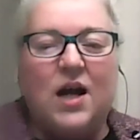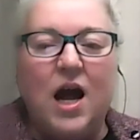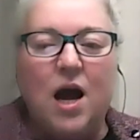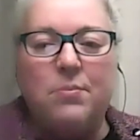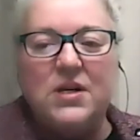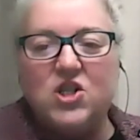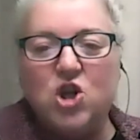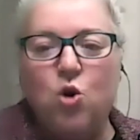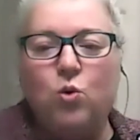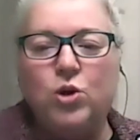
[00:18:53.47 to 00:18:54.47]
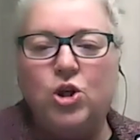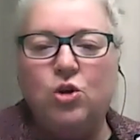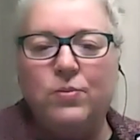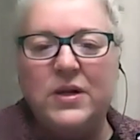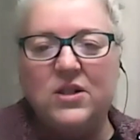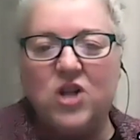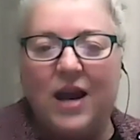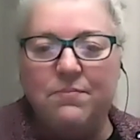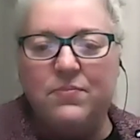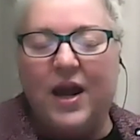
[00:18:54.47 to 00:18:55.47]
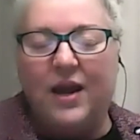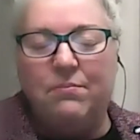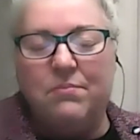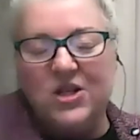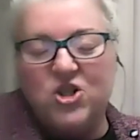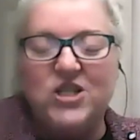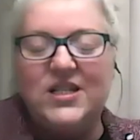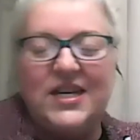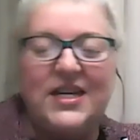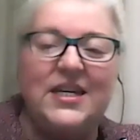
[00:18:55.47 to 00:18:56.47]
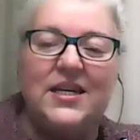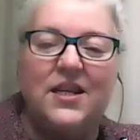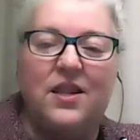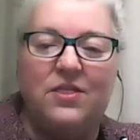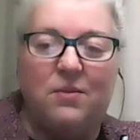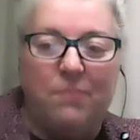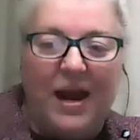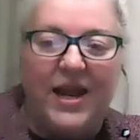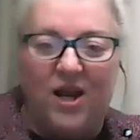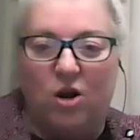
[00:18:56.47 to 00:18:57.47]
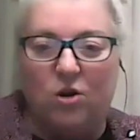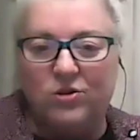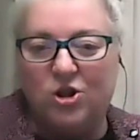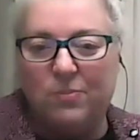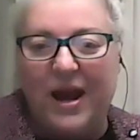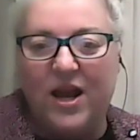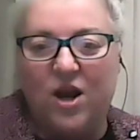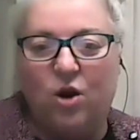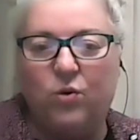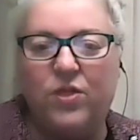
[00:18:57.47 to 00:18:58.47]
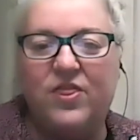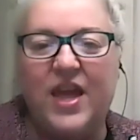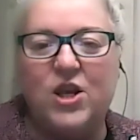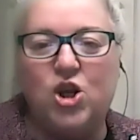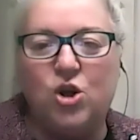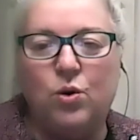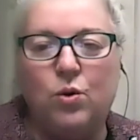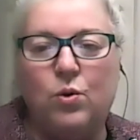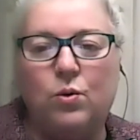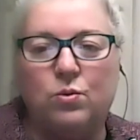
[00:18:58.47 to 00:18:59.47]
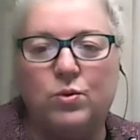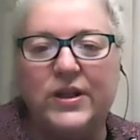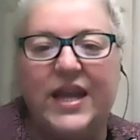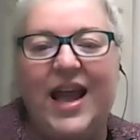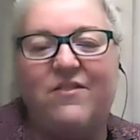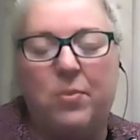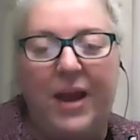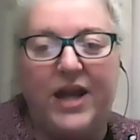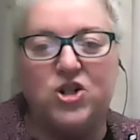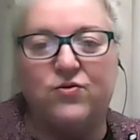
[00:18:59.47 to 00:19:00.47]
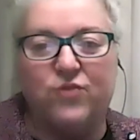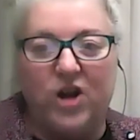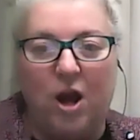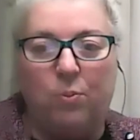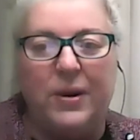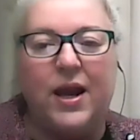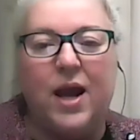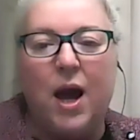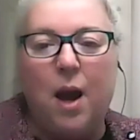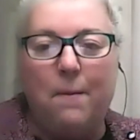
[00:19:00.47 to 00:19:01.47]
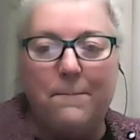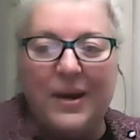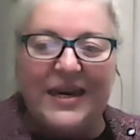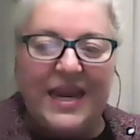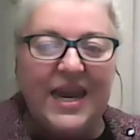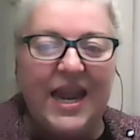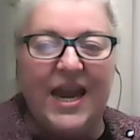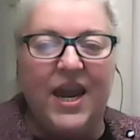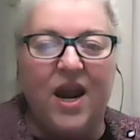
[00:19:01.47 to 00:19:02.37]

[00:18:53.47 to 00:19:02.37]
Um, so you meant I, I mentioned in the bio, your bio, that you really have a passion for helping budding and